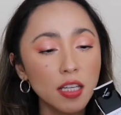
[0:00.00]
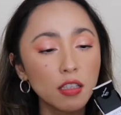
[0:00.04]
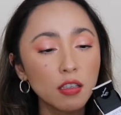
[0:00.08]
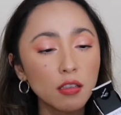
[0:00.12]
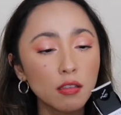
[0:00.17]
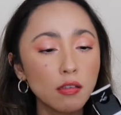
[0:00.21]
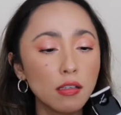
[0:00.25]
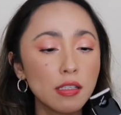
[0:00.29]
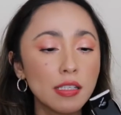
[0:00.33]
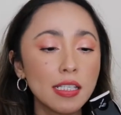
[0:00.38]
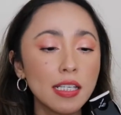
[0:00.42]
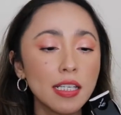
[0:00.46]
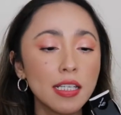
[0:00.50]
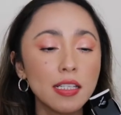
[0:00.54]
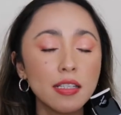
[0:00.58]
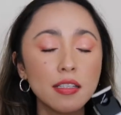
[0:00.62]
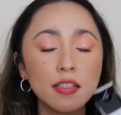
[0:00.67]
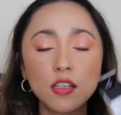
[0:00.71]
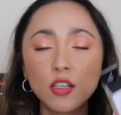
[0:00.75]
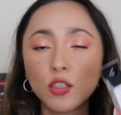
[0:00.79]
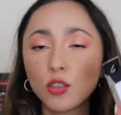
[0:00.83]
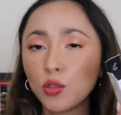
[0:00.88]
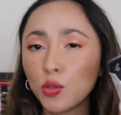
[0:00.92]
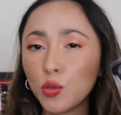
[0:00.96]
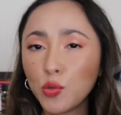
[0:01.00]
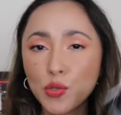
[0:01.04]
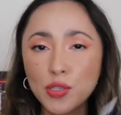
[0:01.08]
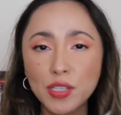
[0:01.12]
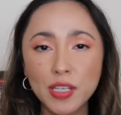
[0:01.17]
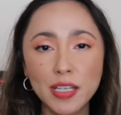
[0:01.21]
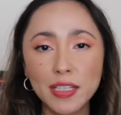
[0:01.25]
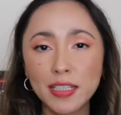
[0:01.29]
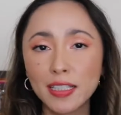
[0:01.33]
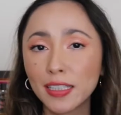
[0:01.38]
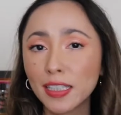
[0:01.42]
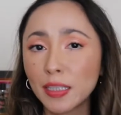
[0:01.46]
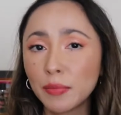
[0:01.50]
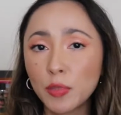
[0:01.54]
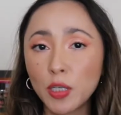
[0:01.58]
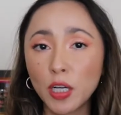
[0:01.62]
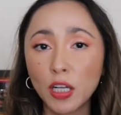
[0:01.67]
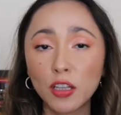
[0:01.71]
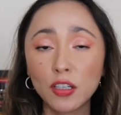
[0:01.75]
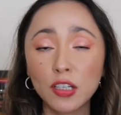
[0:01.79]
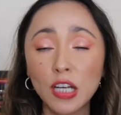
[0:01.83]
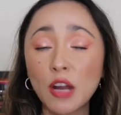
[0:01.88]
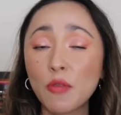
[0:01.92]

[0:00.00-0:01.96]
Lucent Lucent lip color.